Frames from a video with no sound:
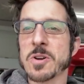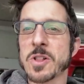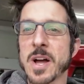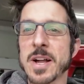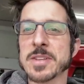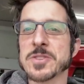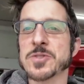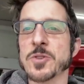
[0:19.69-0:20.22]

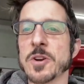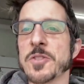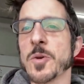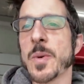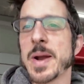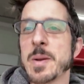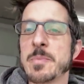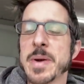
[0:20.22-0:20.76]
Clients are on
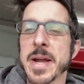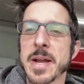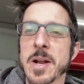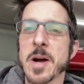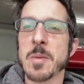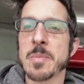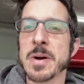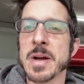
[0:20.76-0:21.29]
their way to pick
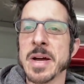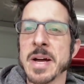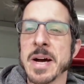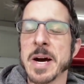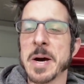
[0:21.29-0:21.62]
it up.